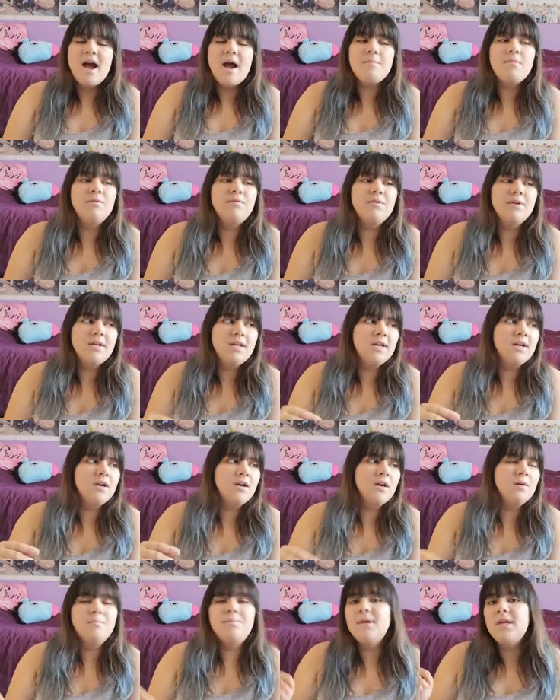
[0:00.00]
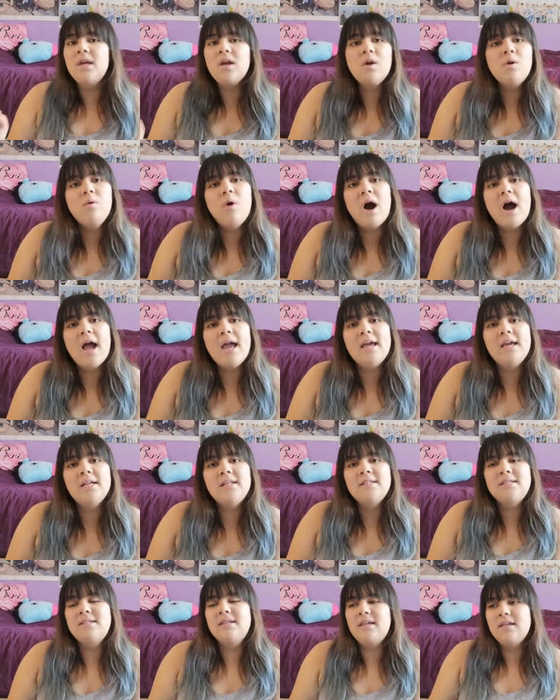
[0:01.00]
I'm over here being
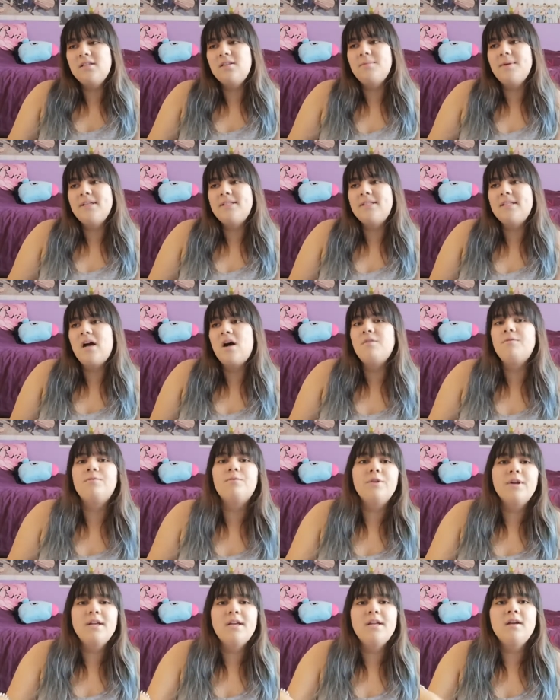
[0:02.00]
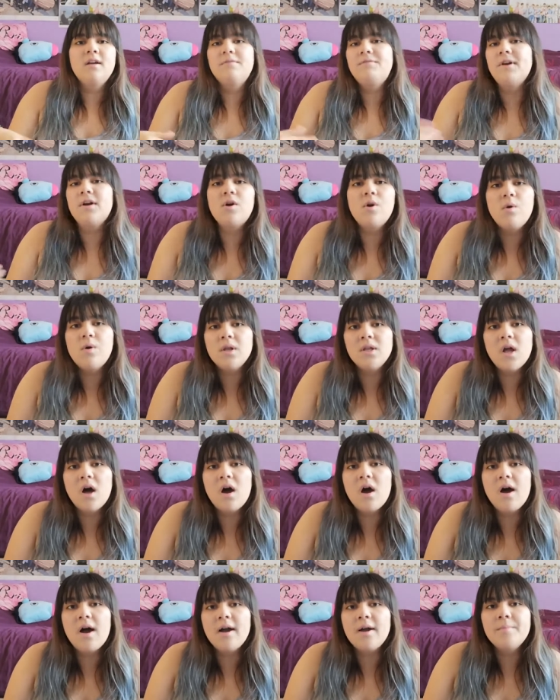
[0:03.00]
quiet, sticking to myself, reading if I go
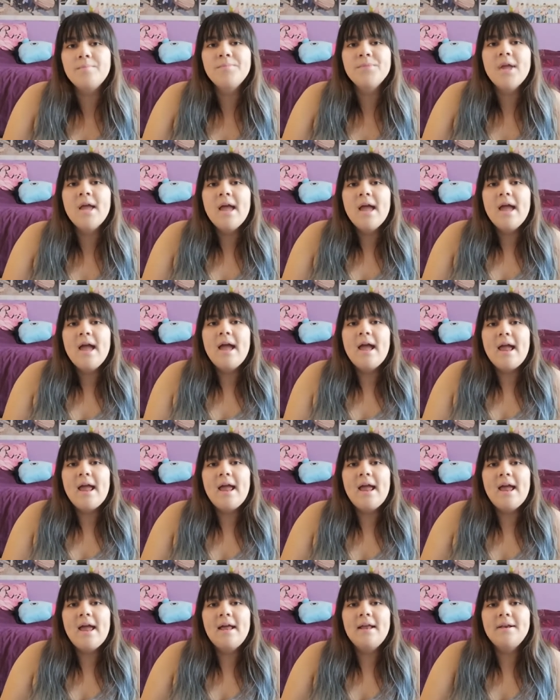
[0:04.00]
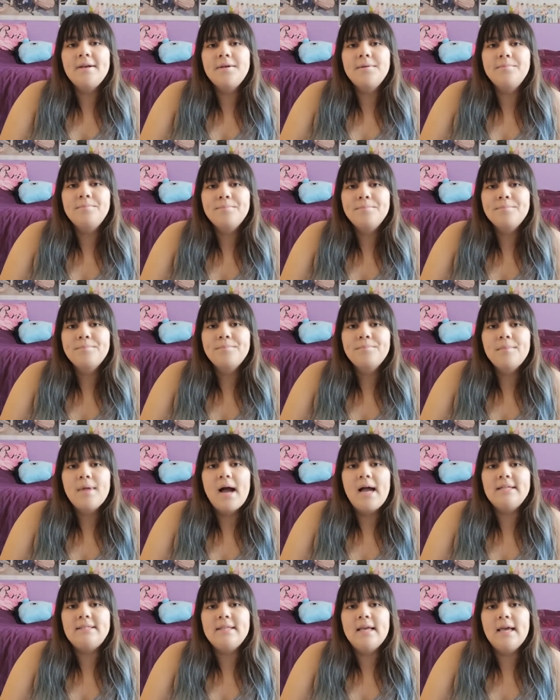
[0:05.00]
along, and
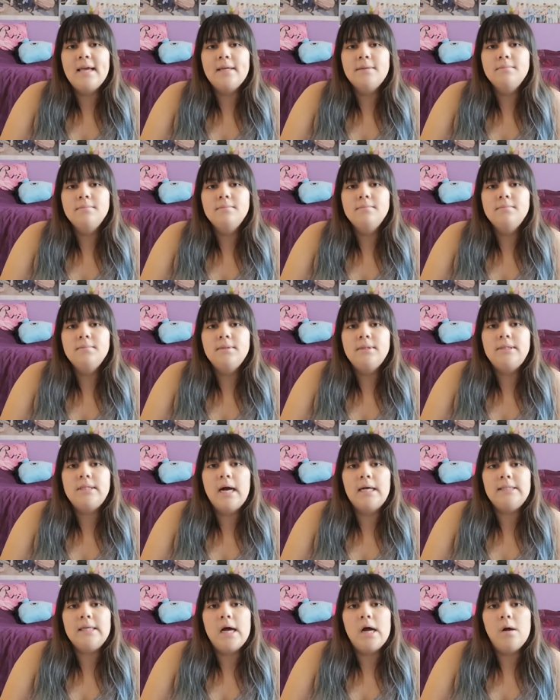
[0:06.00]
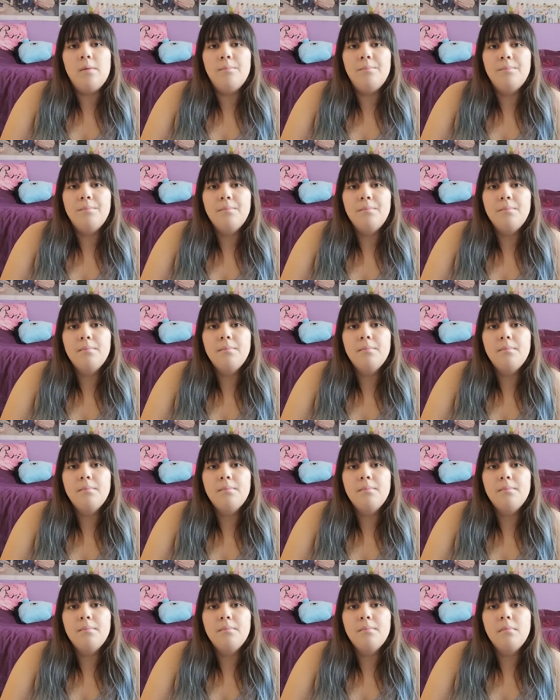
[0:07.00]
I say, da-dum.
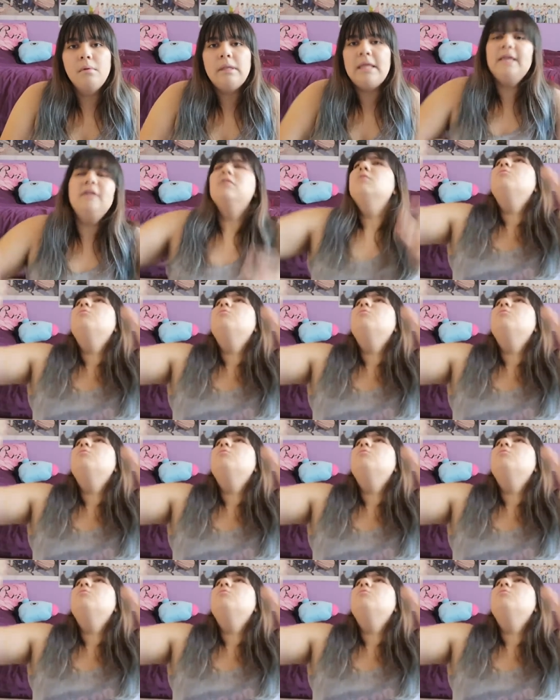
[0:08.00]
Like,